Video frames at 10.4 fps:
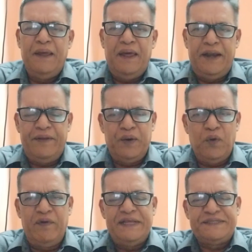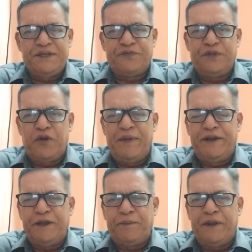and the novelists of the
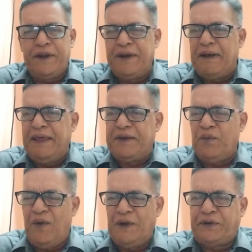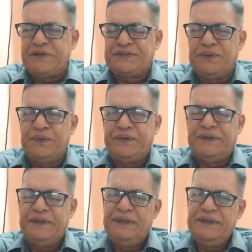romantic period like Walter
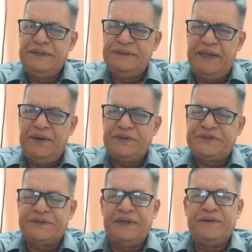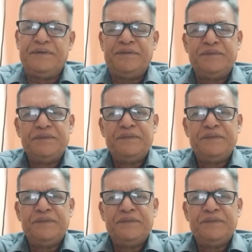Scott, Jane Austen.